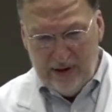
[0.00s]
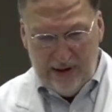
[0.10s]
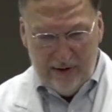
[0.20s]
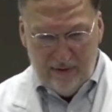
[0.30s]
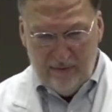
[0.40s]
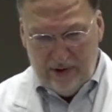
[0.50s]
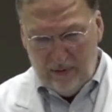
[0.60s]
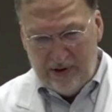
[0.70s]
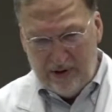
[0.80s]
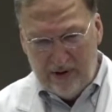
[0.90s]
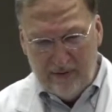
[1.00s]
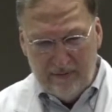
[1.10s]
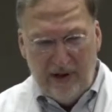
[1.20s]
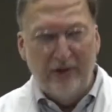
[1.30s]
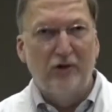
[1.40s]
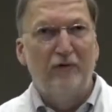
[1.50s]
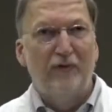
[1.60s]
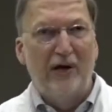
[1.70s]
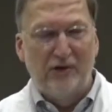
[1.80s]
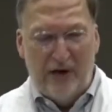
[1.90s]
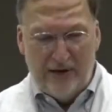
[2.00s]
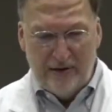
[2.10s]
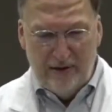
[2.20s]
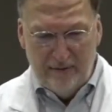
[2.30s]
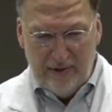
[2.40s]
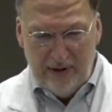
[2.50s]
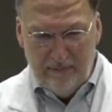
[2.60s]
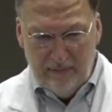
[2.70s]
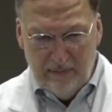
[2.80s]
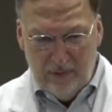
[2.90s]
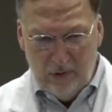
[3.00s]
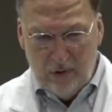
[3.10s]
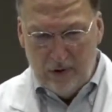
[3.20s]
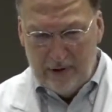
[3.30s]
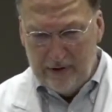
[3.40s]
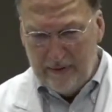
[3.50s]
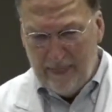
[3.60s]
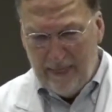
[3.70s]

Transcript: and went to the LSU franchise in New Orleans.